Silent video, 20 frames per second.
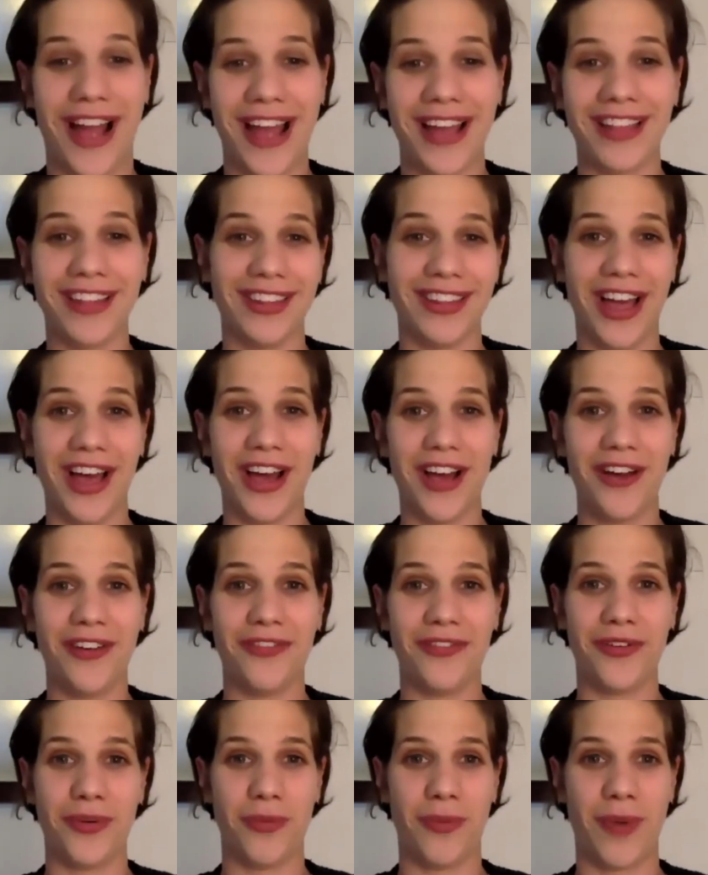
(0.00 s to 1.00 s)
I
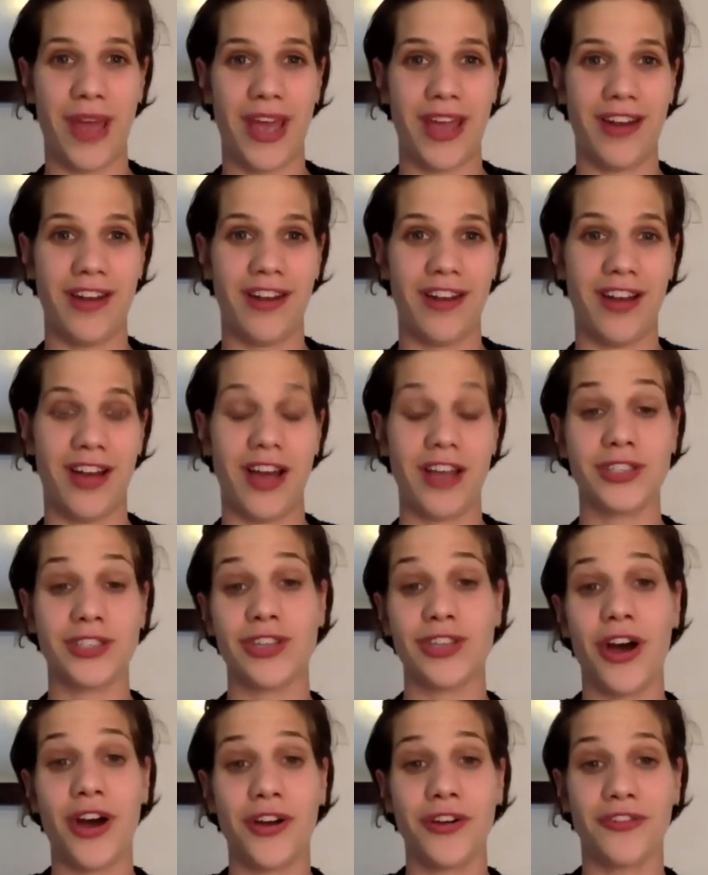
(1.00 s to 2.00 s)
love when a
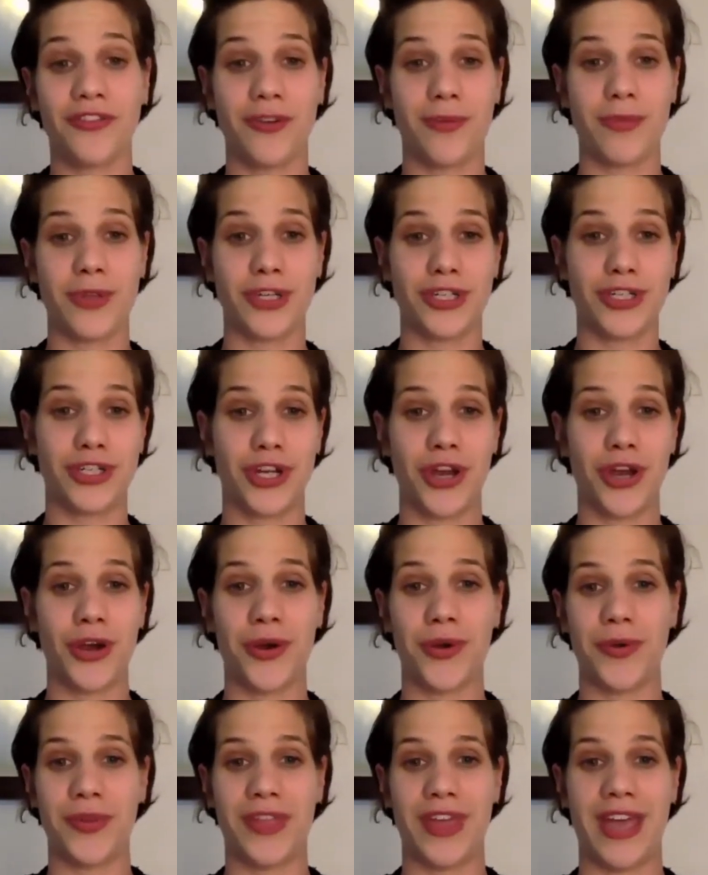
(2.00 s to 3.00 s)
song from the
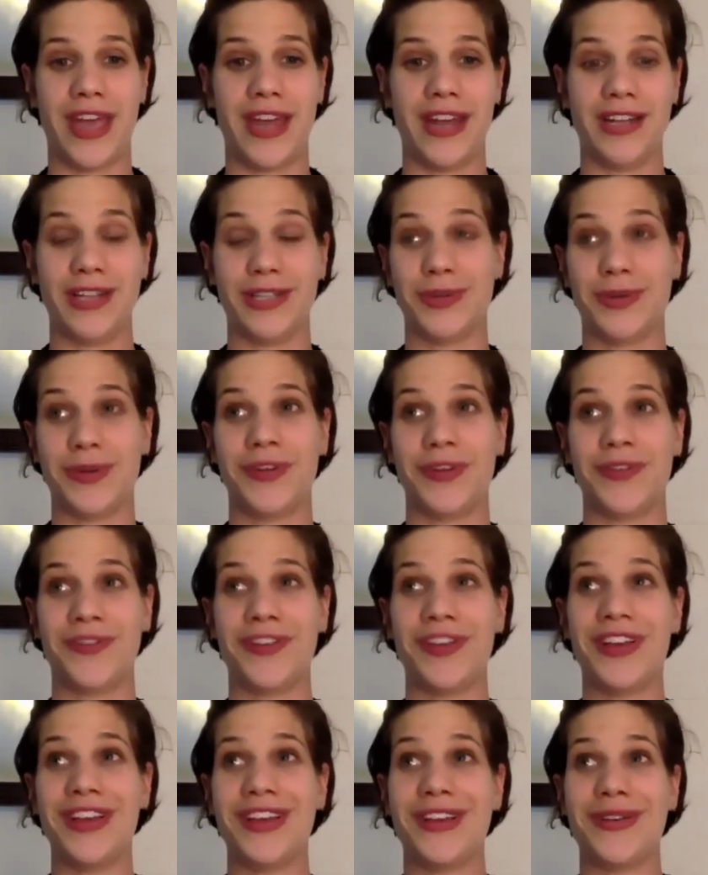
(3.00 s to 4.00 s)
show then sort of,
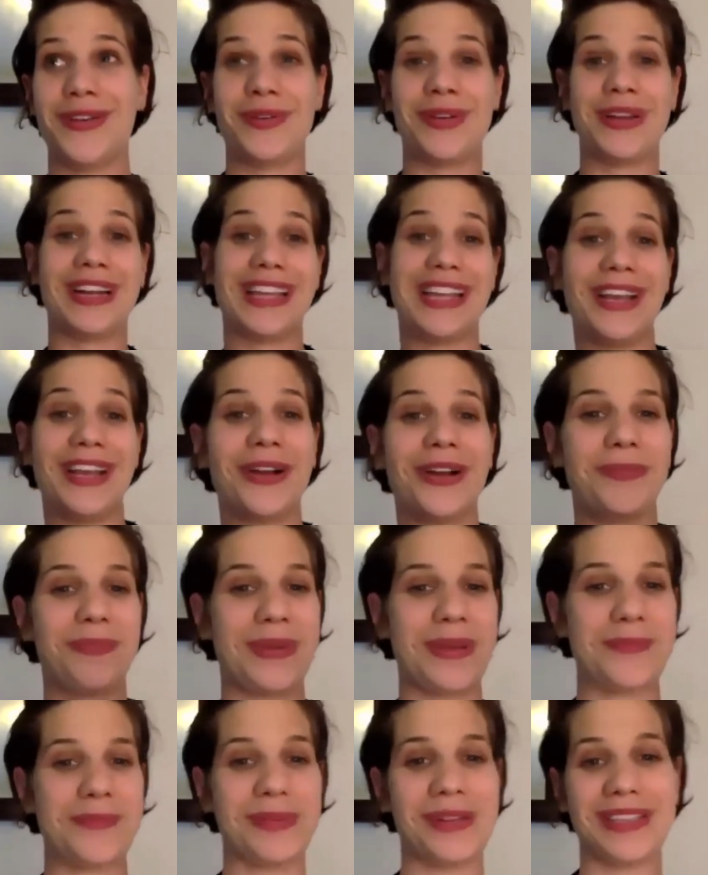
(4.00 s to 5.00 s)
you can hear
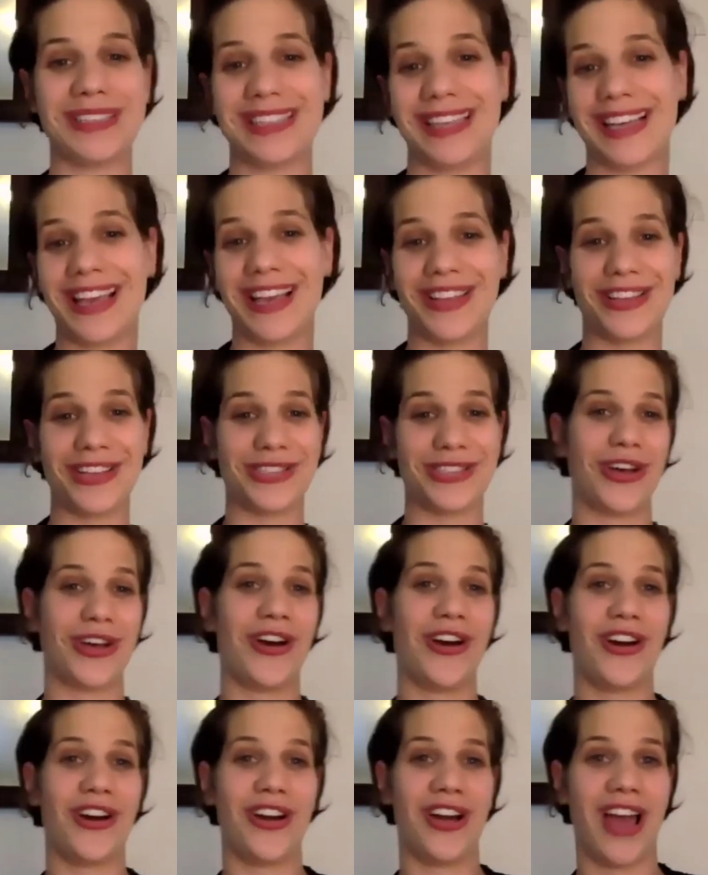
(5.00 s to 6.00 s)
people singing the
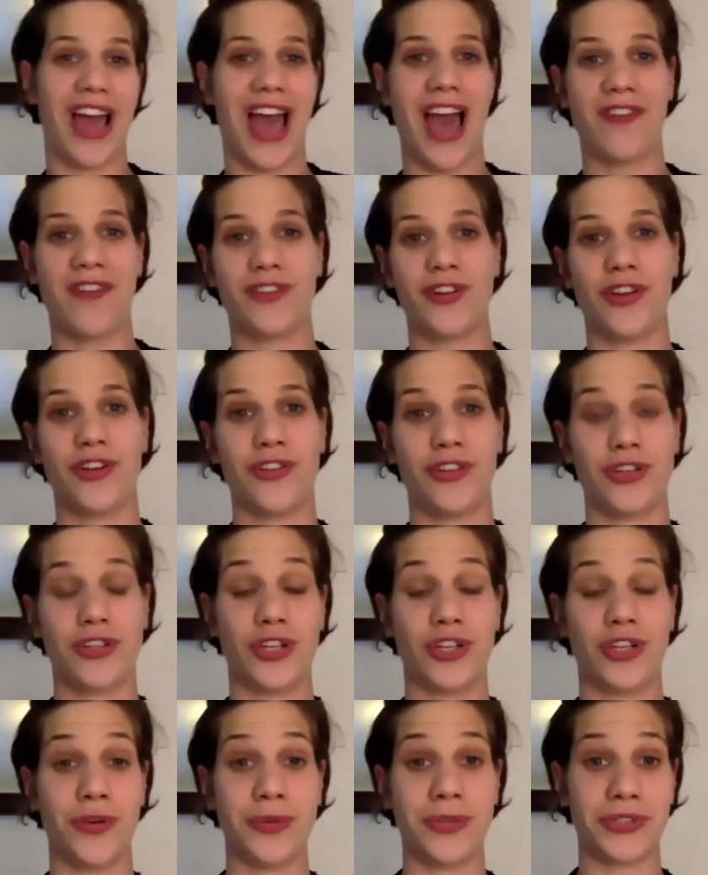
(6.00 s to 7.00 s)
song after the
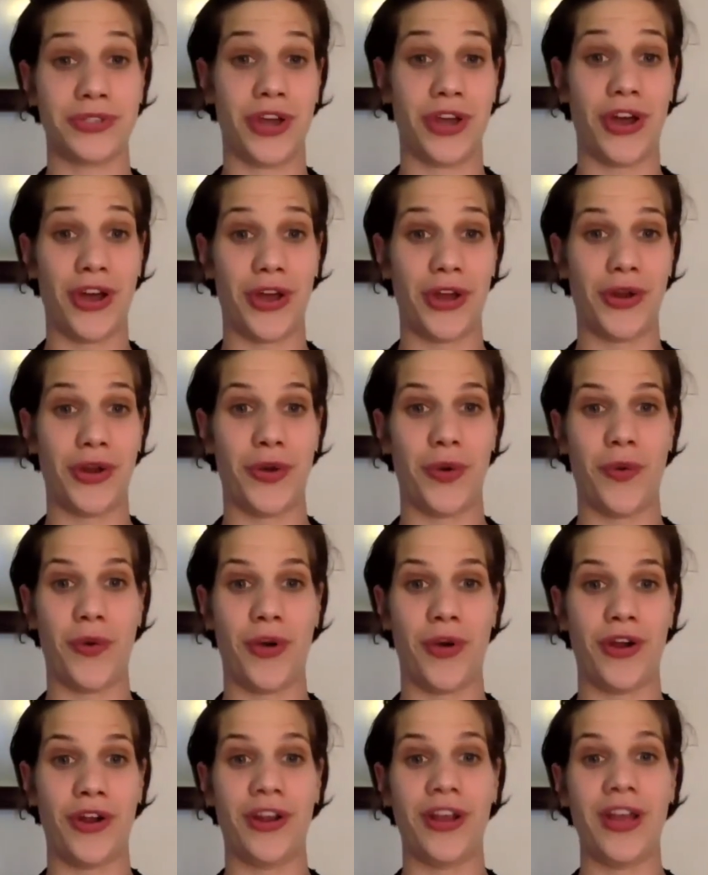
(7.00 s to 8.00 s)
show is gone,
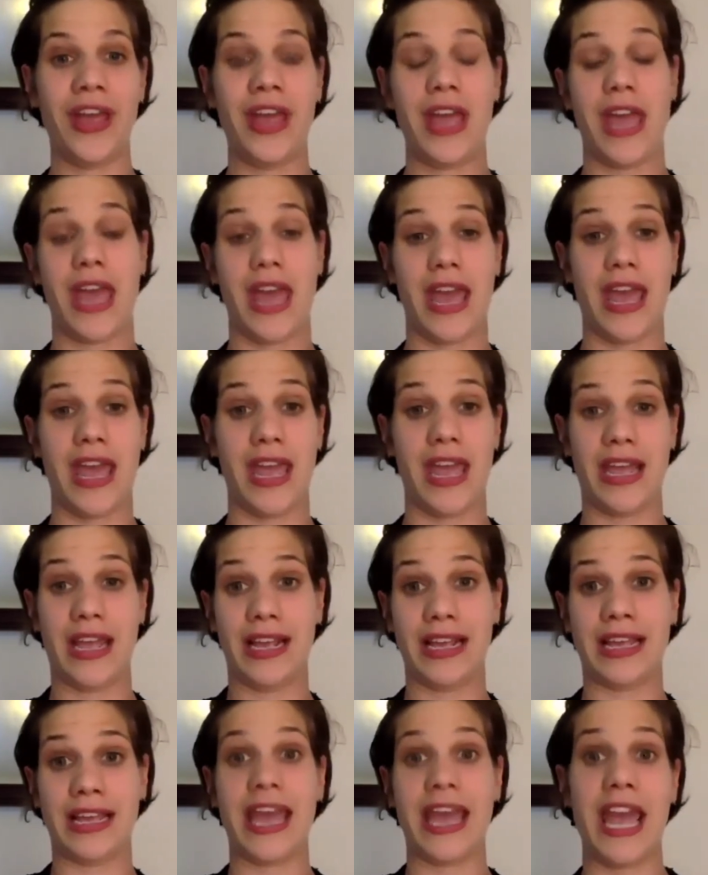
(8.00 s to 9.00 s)
or
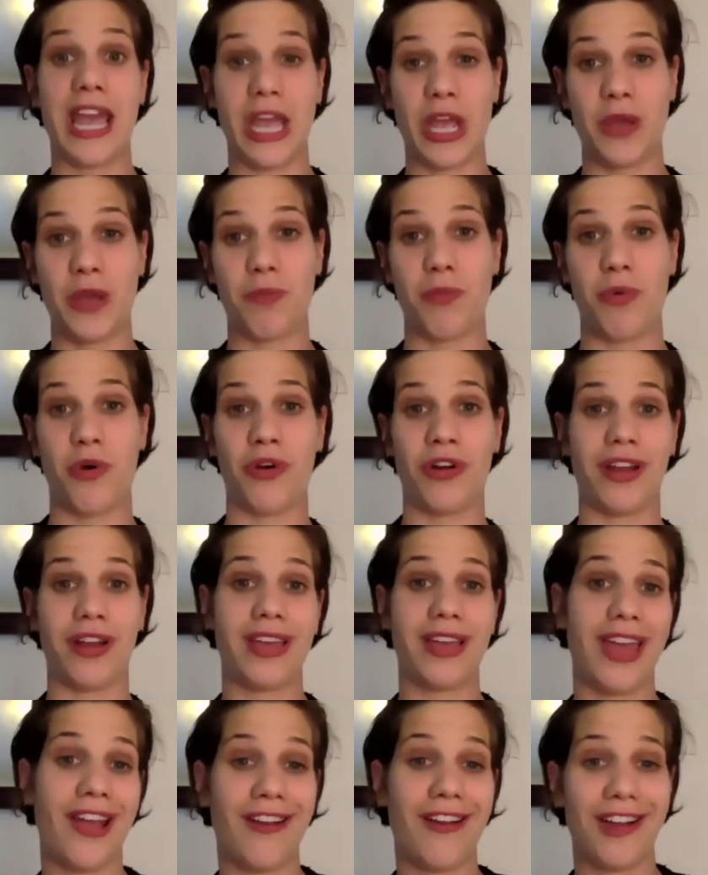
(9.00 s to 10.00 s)
a game or a
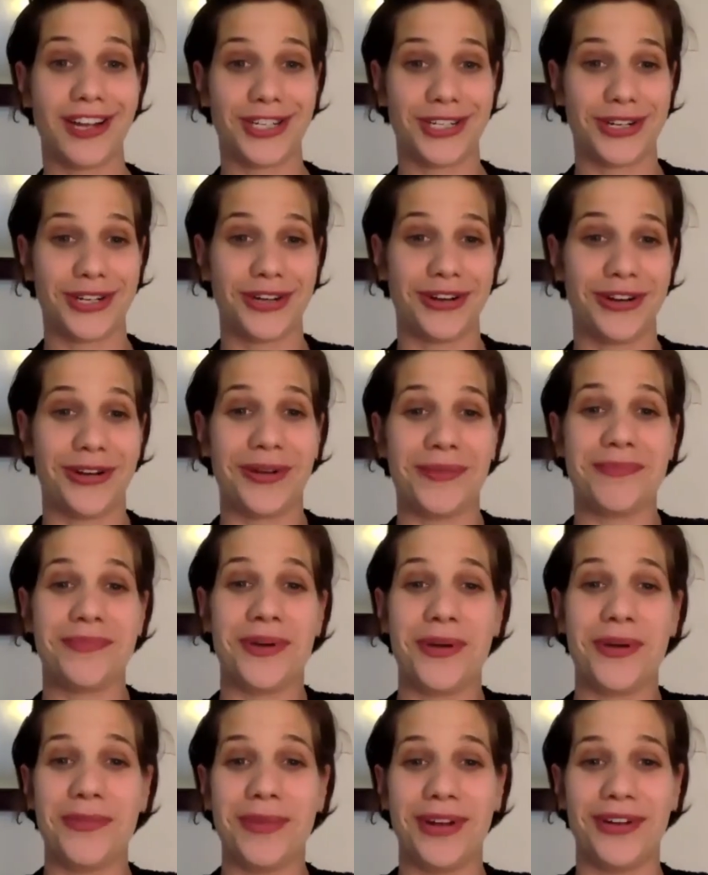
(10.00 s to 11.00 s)
character or
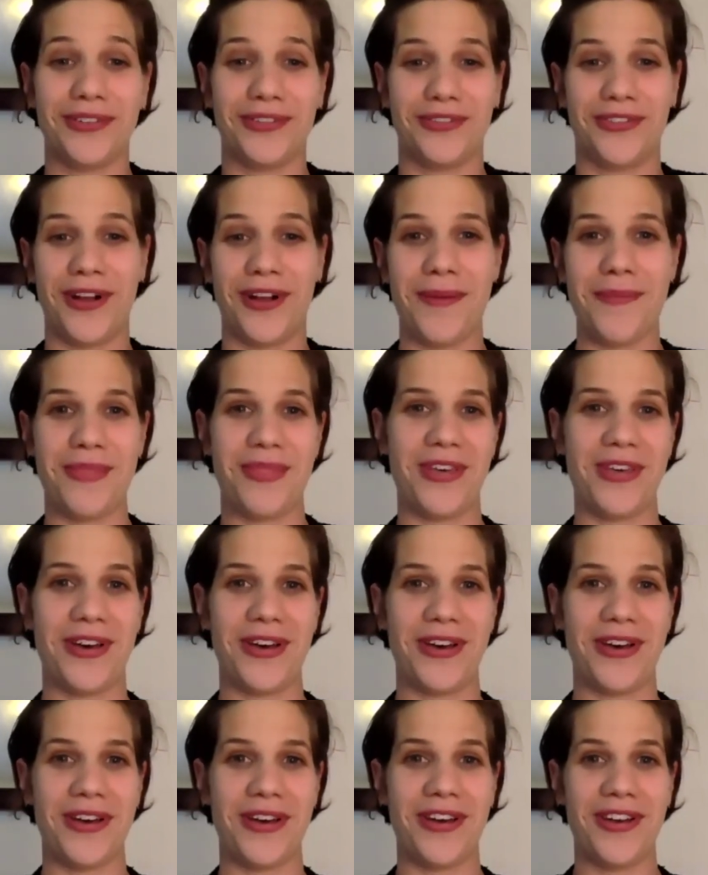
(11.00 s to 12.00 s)
moment from
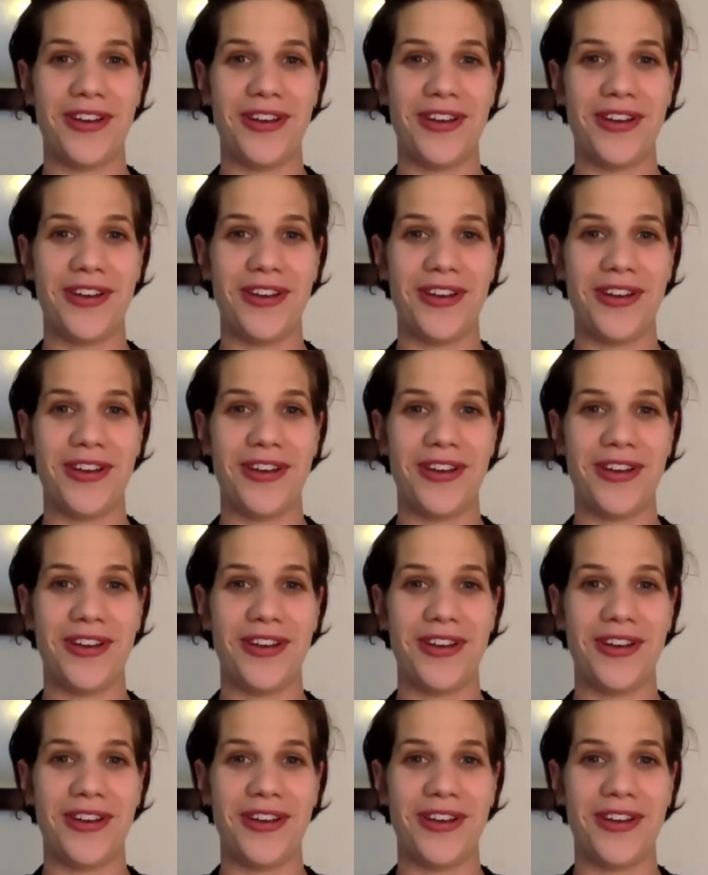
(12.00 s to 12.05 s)
the